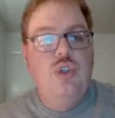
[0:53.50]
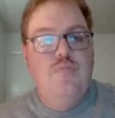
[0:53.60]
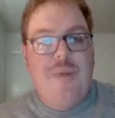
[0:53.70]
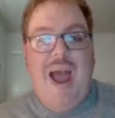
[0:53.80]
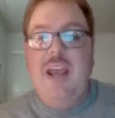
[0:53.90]

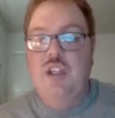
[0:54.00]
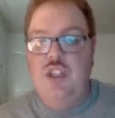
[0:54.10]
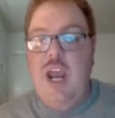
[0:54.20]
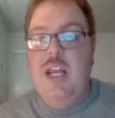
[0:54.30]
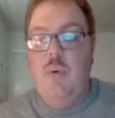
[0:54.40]
back in
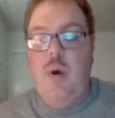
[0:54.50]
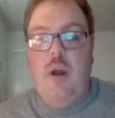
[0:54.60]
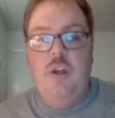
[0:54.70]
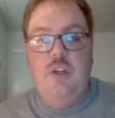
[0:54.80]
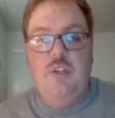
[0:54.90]

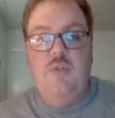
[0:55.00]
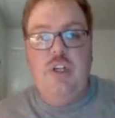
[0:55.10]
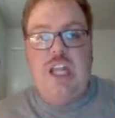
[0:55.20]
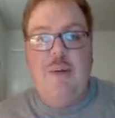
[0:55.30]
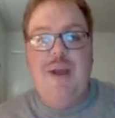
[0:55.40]
January. This is the
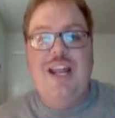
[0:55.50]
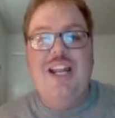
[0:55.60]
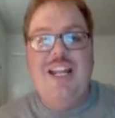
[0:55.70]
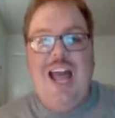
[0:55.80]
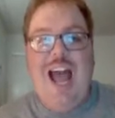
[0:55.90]
first time
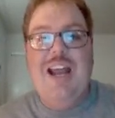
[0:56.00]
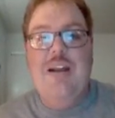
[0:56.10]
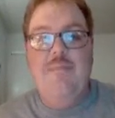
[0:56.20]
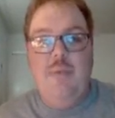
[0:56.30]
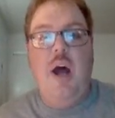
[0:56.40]
in
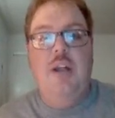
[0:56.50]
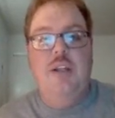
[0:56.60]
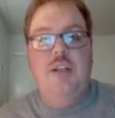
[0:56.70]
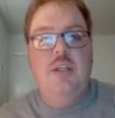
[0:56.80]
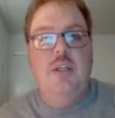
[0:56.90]
nine
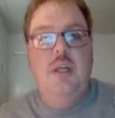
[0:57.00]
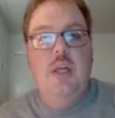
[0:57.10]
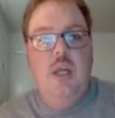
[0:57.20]
months